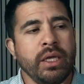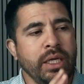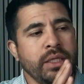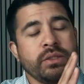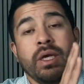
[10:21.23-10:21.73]

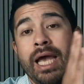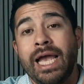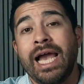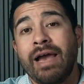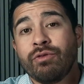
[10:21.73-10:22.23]
It's,
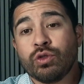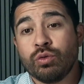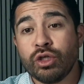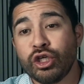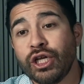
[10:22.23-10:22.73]
hey, I have this
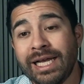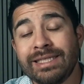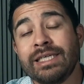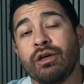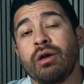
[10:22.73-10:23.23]
really good
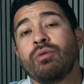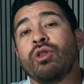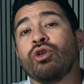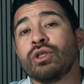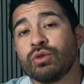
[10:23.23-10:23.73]
idea, or we
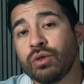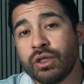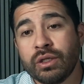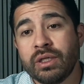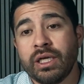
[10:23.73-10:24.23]
learned this
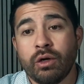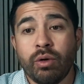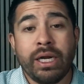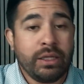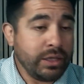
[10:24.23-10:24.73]
really good thing.
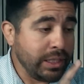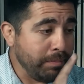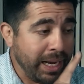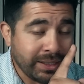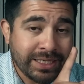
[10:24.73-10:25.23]
Great. The
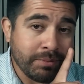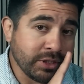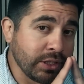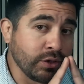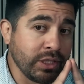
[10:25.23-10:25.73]
amount of
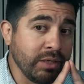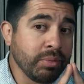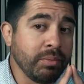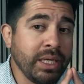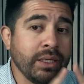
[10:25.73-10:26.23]
time it takes you to
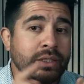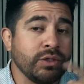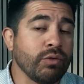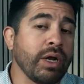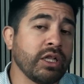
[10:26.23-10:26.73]
implement
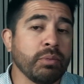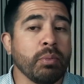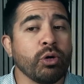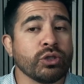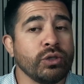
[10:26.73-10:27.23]
is directly
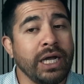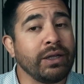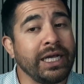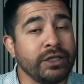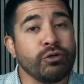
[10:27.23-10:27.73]
proportional to
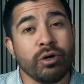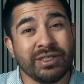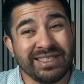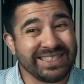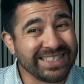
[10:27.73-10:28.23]
how likely you are
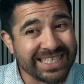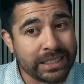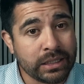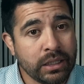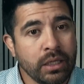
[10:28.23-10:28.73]
to
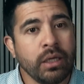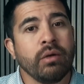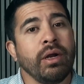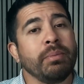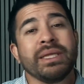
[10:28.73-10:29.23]
succeed,
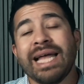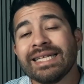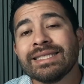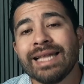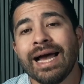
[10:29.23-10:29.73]
right? But
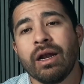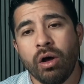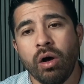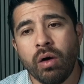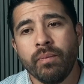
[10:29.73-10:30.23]
that's not
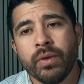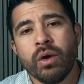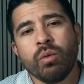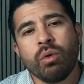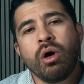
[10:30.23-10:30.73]
all.
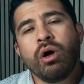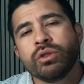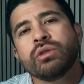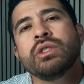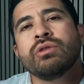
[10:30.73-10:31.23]
We're
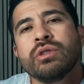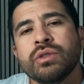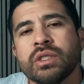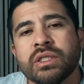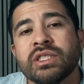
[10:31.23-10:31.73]
also
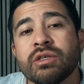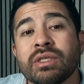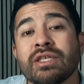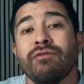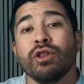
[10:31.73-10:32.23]
introducing a
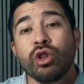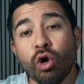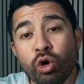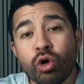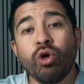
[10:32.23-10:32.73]
series of
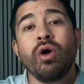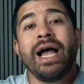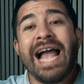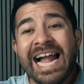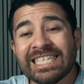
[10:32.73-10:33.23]

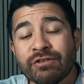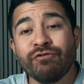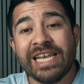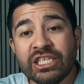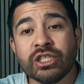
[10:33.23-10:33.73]
local
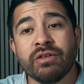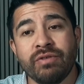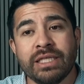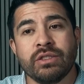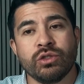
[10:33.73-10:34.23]
activation
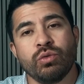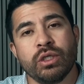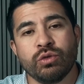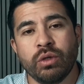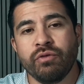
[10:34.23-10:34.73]
events in
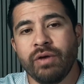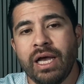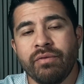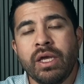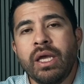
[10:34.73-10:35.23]
twenty
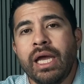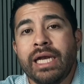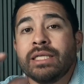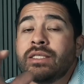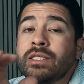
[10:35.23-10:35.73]
twenty-five,
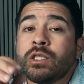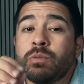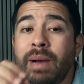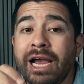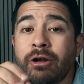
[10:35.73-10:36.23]
and it's
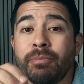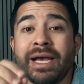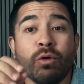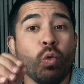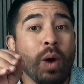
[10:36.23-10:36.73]
inspired
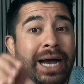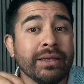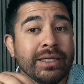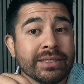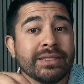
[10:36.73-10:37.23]
by the
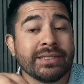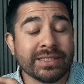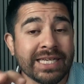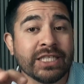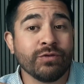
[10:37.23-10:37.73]
wildly
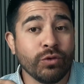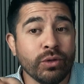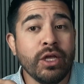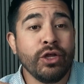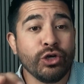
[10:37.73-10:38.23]

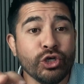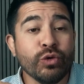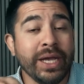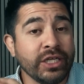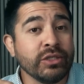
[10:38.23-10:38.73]
successful
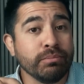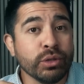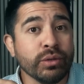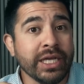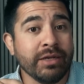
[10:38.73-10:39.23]
new agent
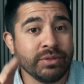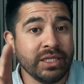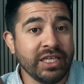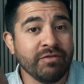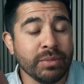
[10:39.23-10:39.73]
boot camps
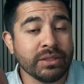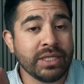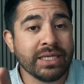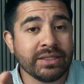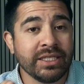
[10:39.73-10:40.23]
that they've been
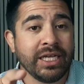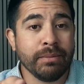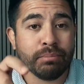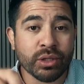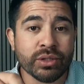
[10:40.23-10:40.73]
testing
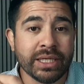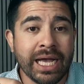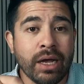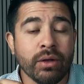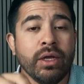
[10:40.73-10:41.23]
and building
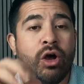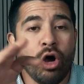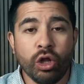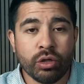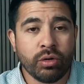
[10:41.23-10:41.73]
out
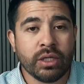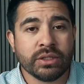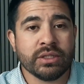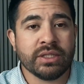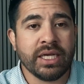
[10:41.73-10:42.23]
all
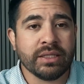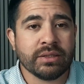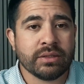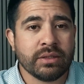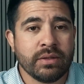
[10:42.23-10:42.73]
across the
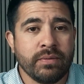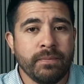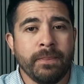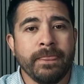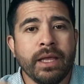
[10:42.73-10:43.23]
states.
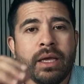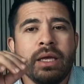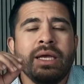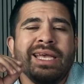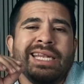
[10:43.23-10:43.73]

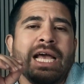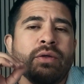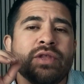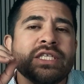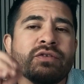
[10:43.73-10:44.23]

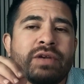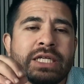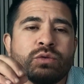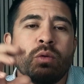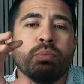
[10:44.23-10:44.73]
Now, these
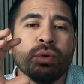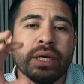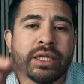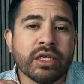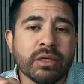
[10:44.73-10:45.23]
events will
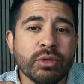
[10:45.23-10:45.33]
bring the